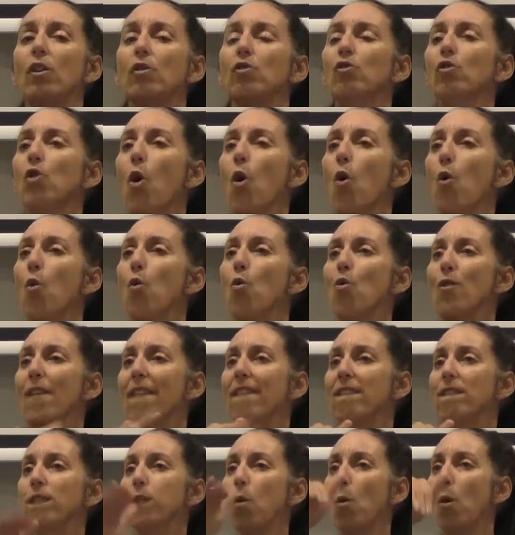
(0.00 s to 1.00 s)
It's a bit
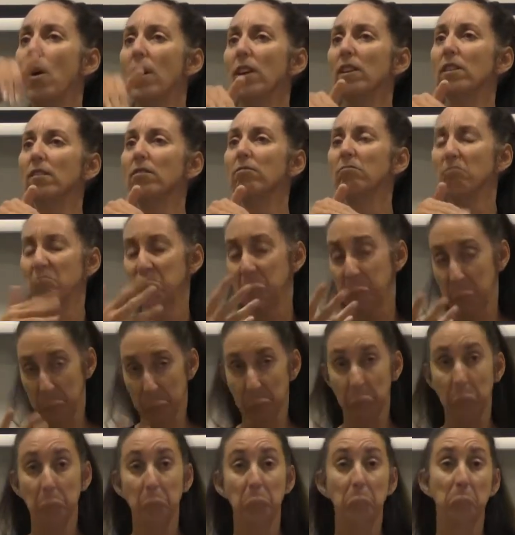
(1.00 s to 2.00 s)
like the tone
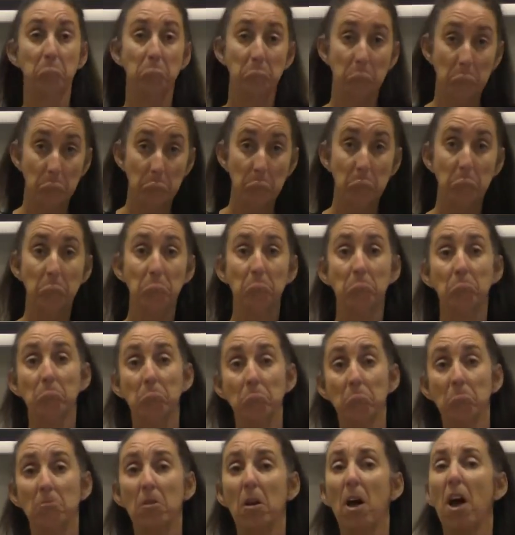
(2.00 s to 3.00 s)
of your voice.
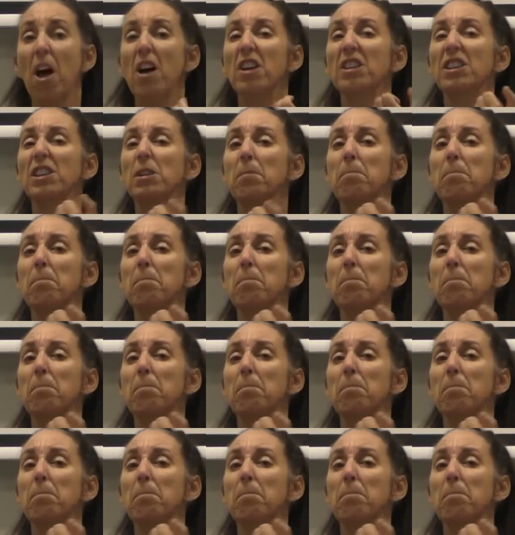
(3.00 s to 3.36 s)
Yeah.